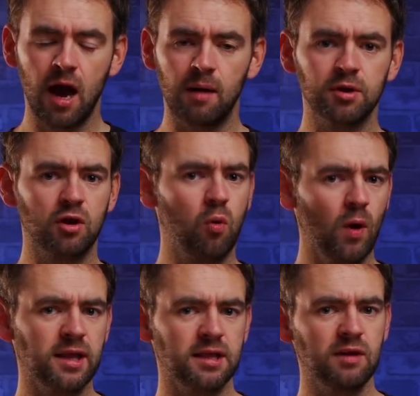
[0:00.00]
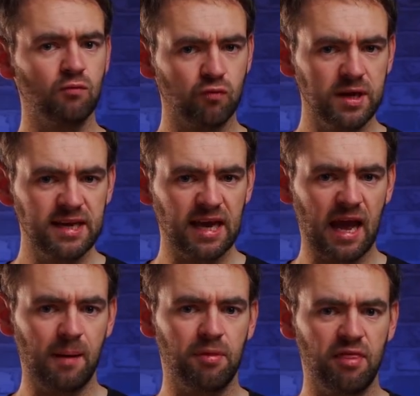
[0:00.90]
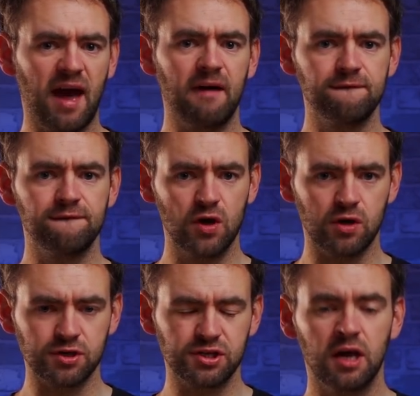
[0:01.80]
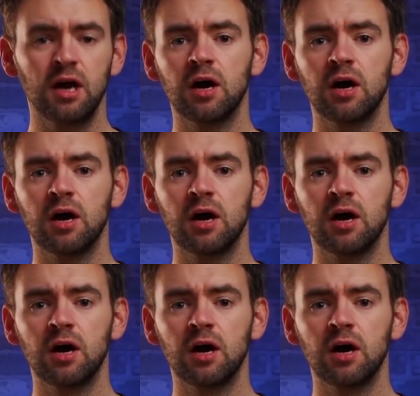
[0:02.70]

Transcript: I'm going to quickly recap that first.